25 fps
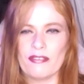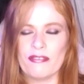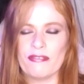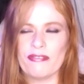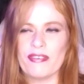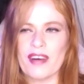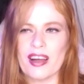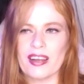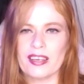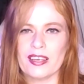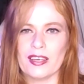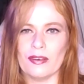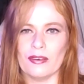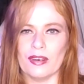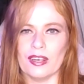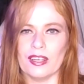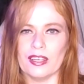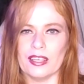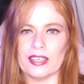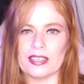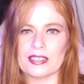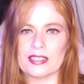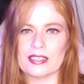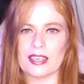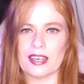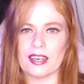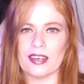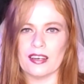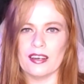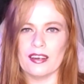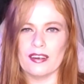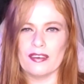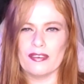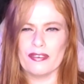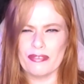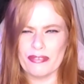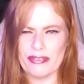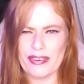Fuck you, Alyssa.
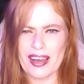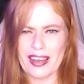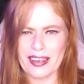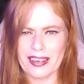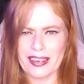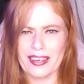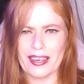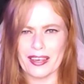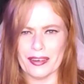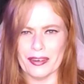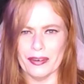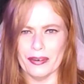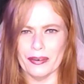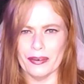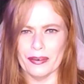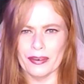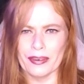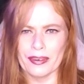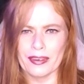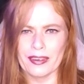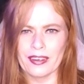Fuck you.